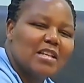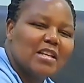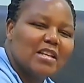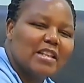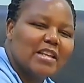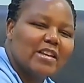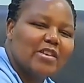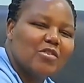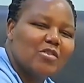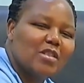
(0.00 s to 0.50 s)

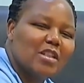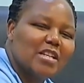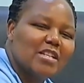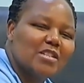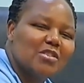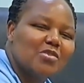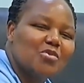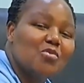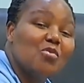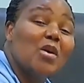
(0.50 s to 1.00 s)
they know that
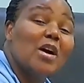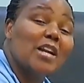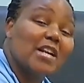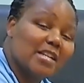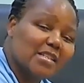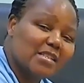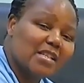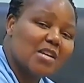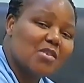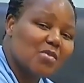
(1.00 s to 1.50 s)
you
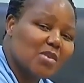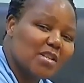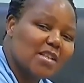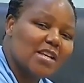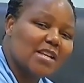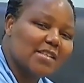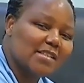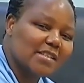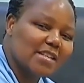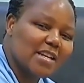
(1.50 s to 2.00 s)
understand what
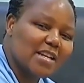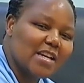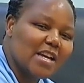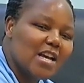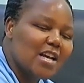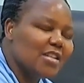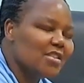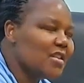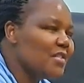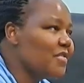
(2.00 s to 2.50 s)
they are saying.
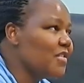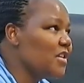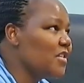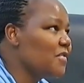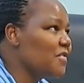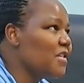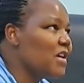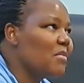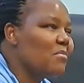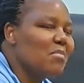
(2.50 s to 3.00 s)
So even
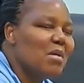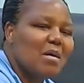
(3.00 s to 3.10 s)
if they are